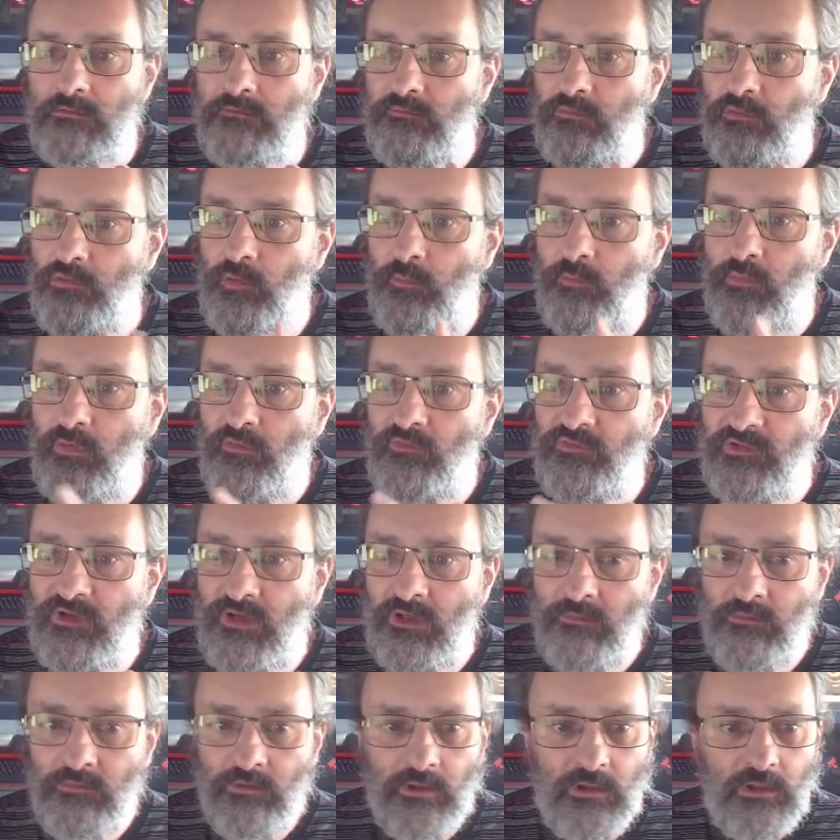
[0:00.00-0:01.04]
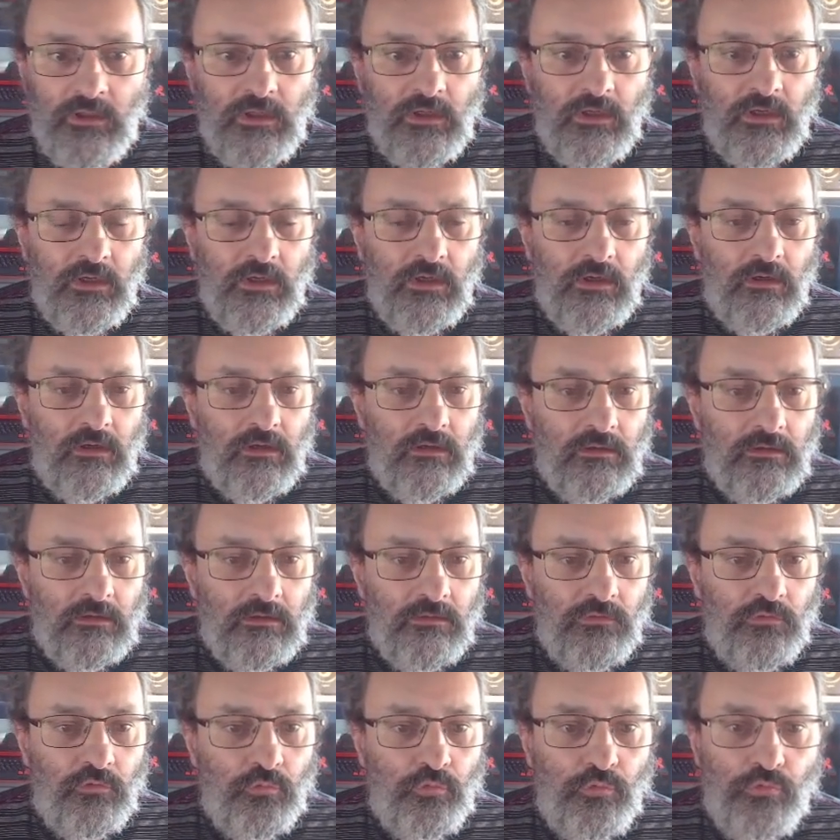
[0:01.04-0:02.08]
for a number of times,
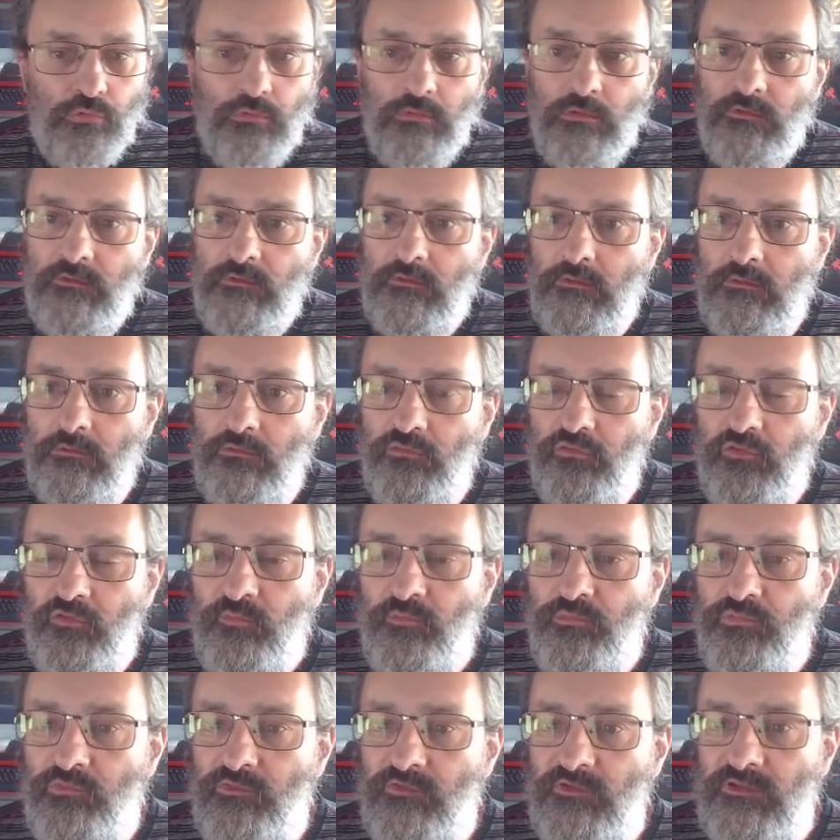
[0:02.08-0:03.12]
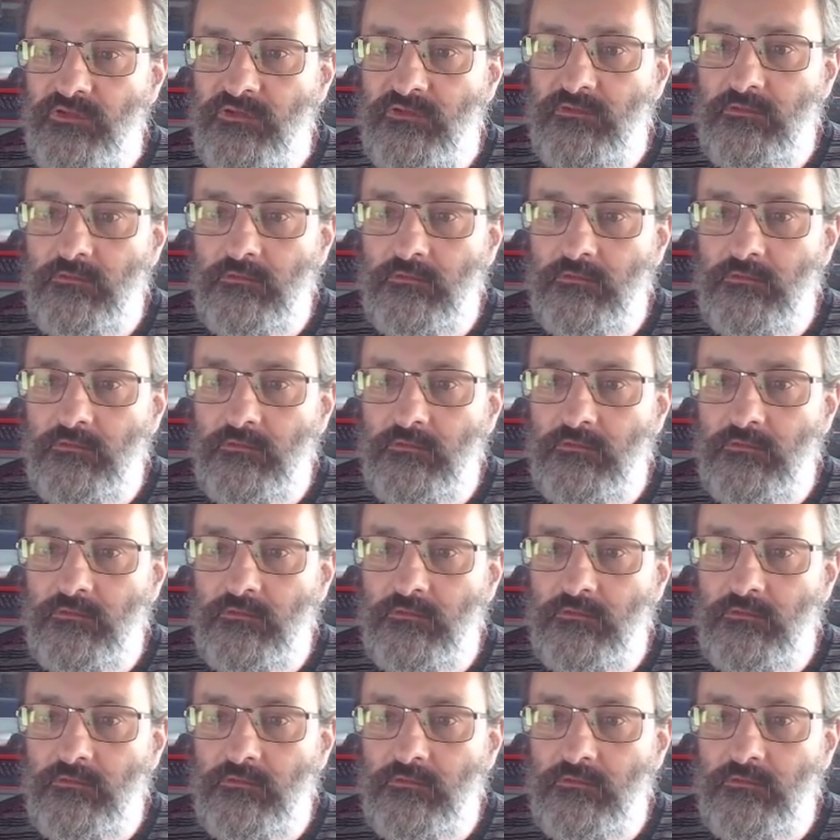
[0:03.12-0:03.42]
you would just put it